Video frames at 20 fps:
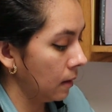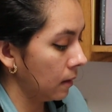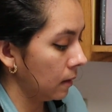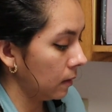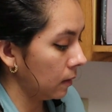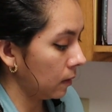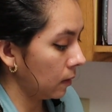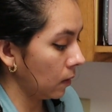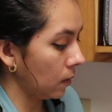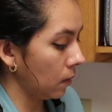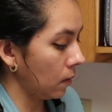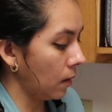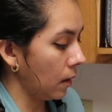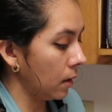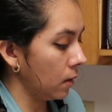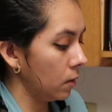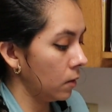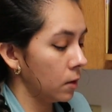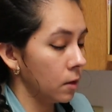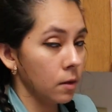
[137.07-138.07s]
So I
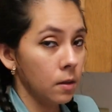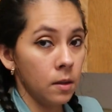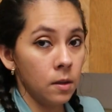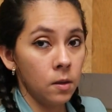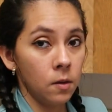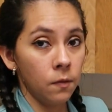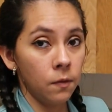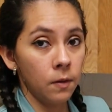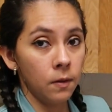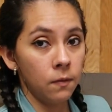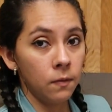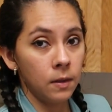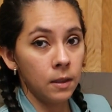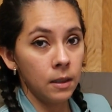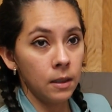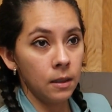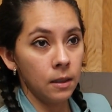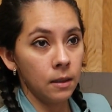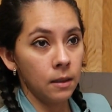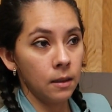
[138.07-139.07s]
usually do
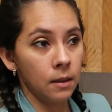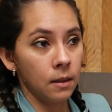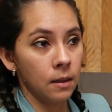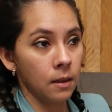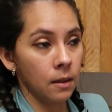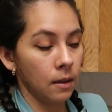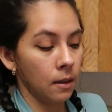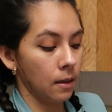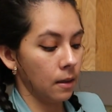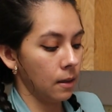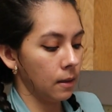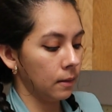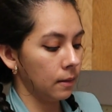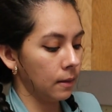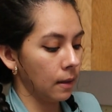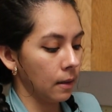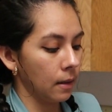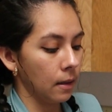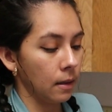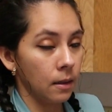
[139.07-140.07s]

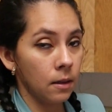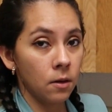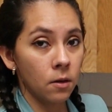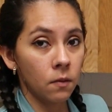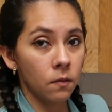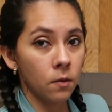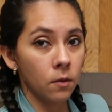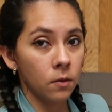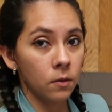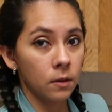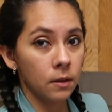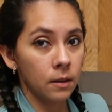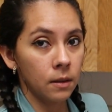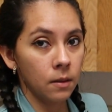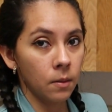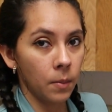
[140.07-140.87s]
15-second intervals in the